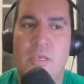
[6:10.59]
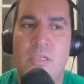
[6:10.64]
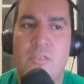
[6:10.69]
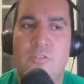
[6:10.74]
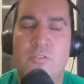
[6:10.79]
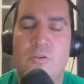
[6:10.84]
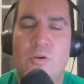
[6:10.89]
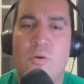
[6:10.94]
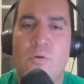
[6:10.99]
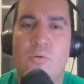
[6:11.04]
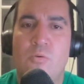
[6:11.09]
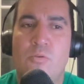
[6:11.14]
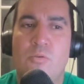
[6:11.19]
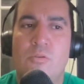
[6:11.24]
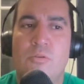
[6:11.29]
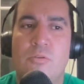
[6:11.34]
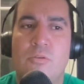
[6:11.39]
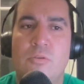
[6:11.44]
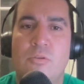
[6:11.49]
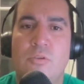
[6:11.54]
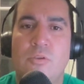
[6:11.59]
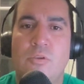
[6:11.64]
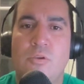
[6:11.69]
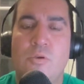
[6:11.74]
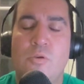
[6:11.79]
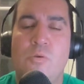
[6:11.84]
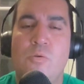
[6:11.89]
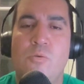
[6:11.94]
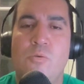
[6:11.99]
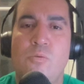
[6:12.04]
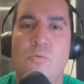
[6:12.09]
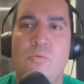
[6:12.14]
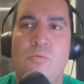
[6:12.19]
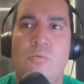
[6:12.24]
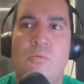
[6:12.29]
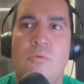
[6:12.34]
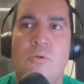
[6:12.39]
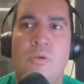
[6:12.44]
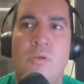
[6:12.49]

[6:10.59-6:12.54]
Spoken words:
So you